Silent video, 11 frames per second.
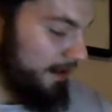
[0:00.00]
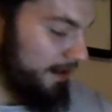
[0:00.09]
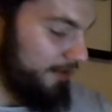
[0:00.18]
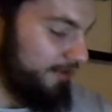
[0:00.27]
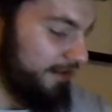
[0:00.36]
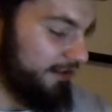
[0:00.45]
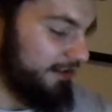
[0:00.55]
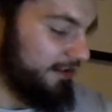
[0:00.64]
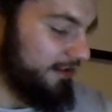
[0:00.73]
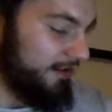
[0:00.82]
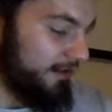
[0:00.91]

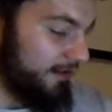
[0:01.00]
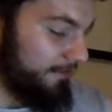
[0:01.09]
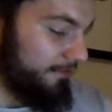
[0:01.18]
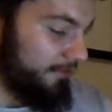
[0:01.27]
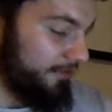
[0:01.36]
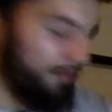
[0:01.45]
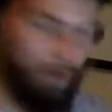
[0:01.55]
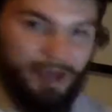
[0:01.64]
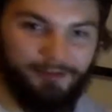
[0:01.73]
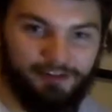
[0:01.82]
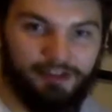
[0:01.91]
Secondly, that
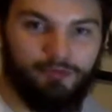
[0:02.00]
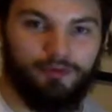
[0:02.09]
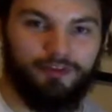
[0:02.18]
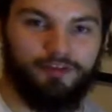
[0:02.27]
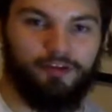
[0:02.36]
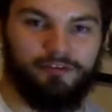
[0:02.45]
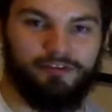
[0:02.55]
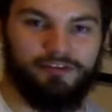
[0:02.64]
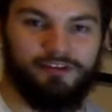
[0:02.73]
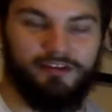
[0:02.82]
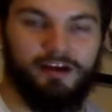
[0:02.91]
we have a liquid
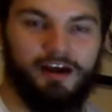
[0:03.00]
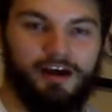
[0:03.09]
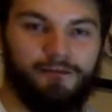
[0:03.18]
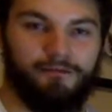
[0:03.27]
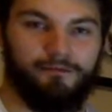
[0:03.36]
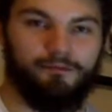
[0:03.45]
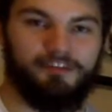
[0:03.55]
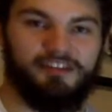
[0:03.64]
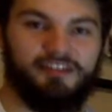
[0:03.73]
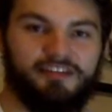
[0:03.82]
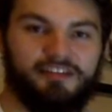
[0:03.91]
solvent.
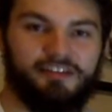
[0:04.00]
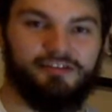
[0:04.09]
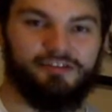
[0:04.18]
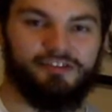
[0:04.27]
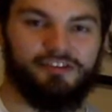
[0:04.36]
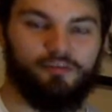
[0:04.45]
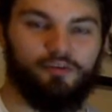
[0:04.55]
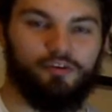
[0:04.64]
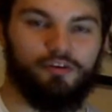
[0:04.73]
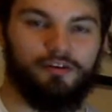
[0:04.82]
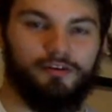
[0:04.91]
Particularly interested in
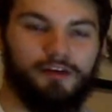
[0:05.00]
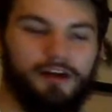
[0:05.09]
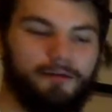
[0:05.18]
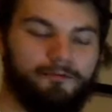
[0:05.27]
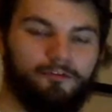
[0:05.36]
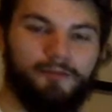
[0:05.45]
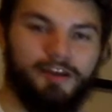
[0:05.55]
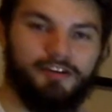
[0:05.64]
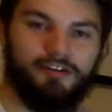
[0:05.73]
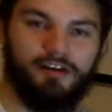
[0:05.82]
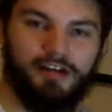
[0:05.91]
water for
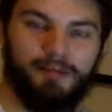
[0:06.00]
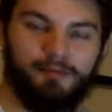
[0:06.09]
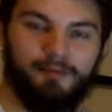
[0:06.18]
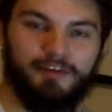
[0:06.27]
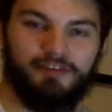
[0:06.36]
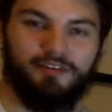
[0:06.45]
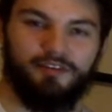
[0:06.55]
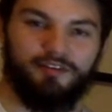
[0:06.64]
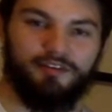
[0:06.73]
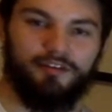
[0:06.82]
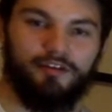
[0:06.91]
a couple of major
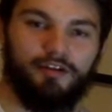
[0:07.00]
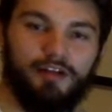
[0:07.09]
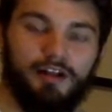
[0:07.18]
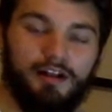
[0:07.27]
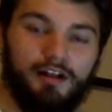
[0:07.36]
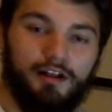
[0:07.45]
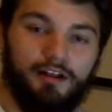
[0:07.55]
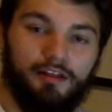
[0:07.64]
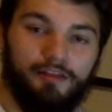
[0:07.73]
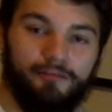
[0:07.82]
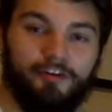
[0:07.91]
reasons. So,
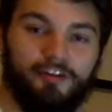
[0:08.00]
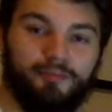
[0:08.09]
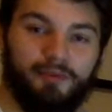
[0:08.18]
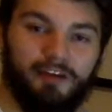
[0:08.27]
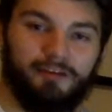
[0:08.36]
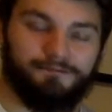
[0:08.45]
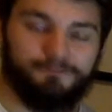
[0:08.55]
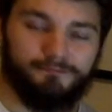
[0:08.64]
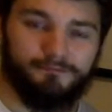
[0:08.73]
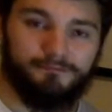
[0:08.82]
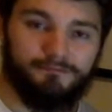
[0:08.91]
the first being
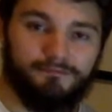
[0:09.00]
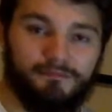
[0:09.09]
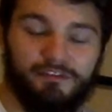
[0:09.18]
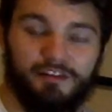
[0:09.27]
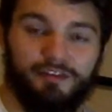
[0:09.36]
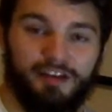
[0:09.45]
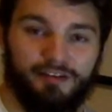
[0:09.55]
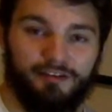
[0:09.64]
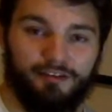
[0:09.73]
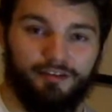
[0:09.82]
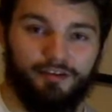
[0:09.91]
that it's an
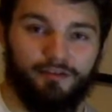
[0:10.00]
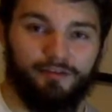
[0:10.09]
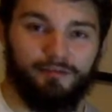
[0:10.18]
excellent solvent,